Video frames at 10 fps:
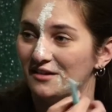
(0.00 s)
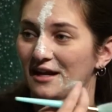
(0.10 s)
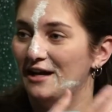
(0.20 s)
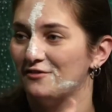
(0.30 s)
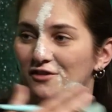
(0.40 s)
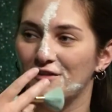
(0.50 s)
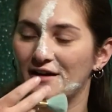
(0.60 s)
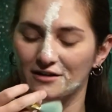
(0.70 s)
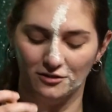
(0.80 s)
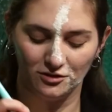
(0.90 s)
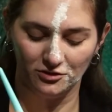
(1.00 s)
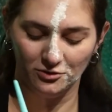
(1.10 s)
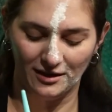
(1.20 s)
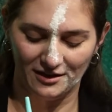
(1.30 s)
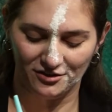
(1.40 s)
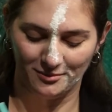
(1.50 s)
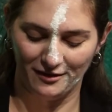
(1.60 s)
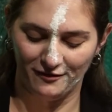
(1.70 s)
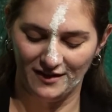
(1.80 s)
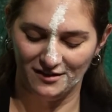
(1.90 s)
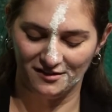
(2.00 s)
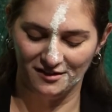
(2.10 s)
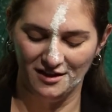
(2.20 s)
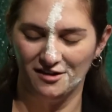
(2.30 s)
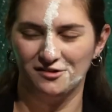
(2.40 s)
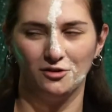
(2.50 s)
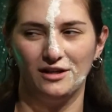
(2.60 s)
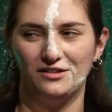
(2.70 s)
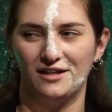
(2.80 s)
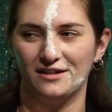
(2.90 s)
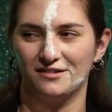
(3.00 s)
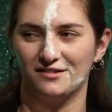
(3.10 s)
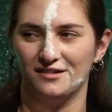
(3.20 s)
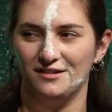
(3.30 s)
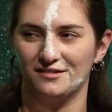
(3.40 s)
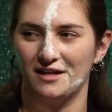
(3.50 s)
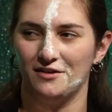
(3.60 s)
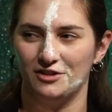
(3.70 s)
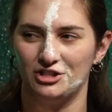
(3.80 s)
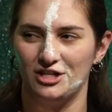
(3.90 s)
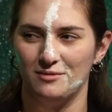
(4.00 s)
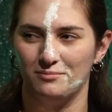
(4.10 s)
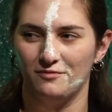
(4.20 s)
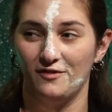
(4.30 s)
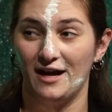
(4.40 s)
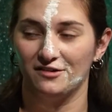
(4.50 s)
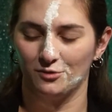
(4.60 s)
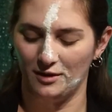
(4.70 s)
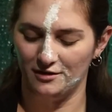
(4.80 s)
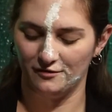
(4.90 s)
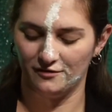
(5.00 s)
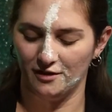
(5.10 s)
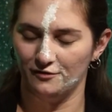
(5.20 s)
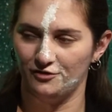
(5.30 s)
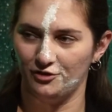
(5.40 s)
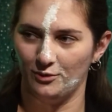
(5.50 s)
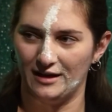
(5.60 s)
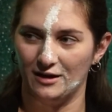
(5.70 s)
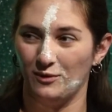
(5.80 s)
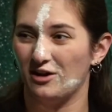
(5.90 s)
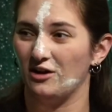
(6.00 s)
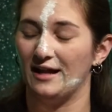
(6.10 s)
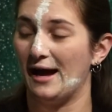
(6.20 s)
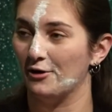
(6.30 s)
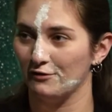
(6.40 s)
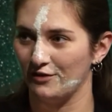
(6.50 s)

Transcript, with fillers: that I have to then glue onto my face. So latex is kind of a cheap, fast way of, of doing it. We call it out of the